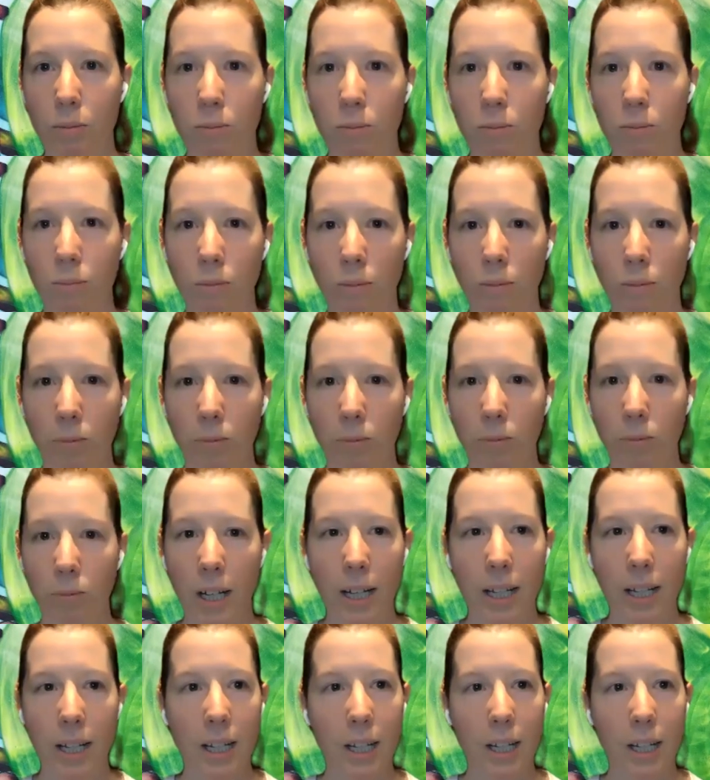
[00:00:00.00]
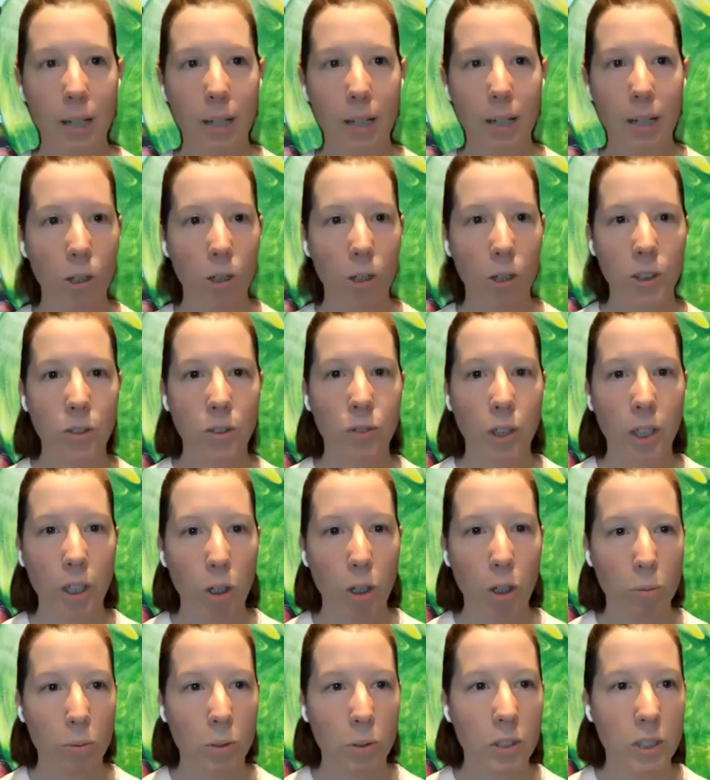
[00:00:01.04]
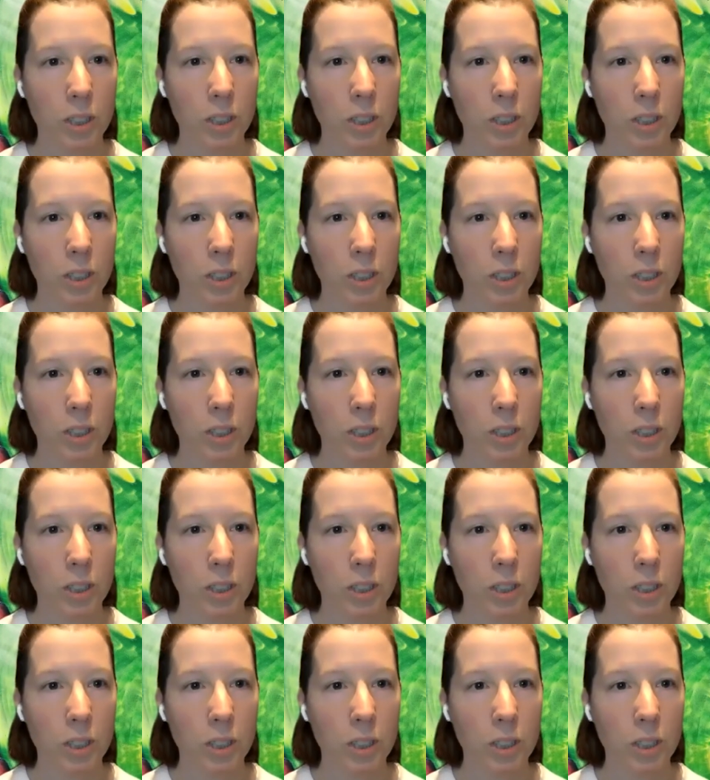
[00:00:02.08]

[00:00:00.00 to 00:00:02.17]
but I am also very open